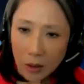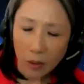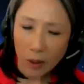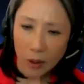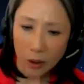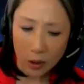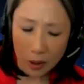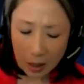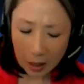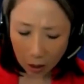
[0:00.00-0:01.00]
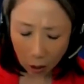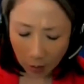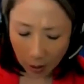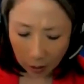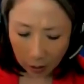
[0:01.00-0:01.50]
So there's things that
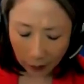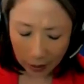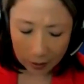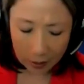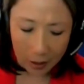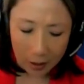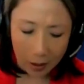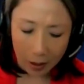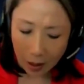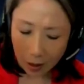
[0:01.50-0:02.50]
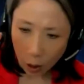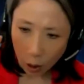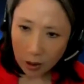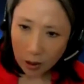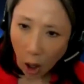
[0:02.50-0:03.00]
are medical devices, and then
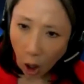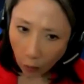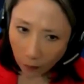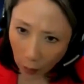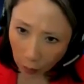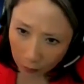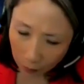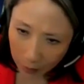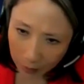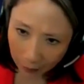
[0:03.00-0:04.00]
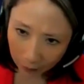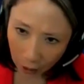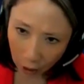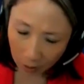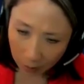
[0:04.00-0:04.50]
there's carve outs from the
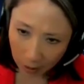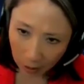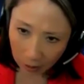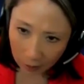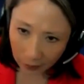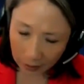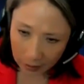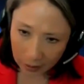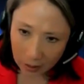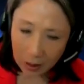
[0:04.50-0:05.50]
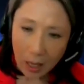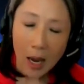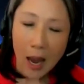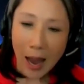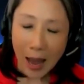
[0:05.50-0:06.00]
definition of medical devices.
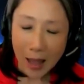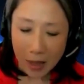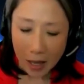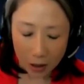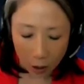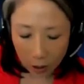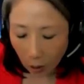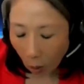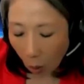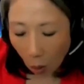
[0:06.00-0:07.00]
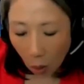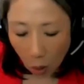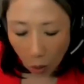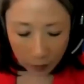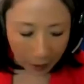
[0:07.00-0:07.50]
And then there's a
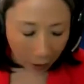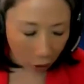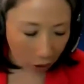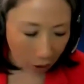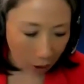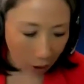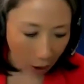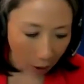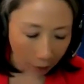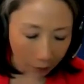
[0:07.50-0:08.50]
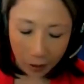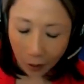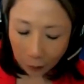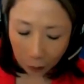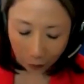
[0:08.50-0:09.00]
whole section of
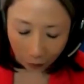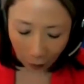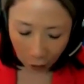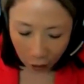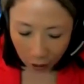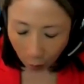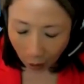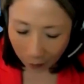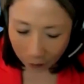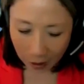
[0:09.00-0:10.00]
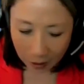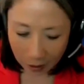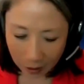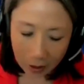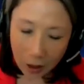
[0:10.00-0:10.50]
software functions where
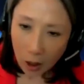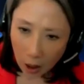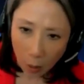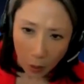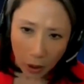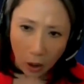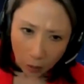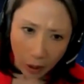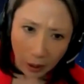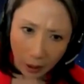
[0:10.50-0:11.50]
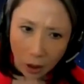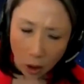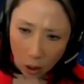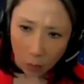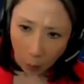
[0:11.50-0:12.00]
FDA says, we could
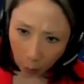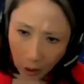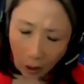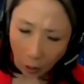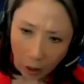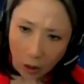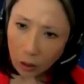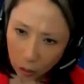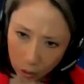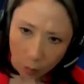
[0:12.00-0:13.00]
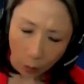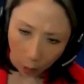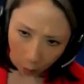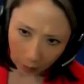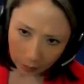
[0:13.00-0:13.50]
regulate you, but we're not going to. You're
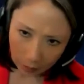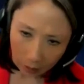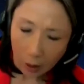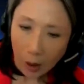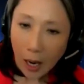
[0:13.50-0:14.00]
super low risk.